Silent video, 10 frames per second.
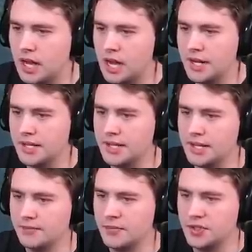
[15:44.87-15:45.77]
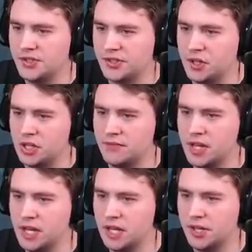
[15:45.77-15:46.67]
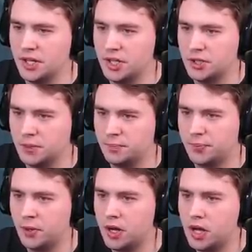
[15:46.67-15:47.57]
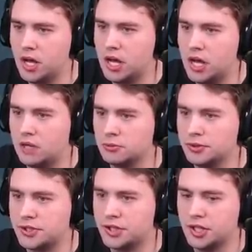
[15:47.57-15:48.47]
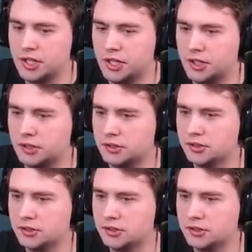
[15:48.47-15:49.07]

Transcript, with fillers: I am the storm that is approaching.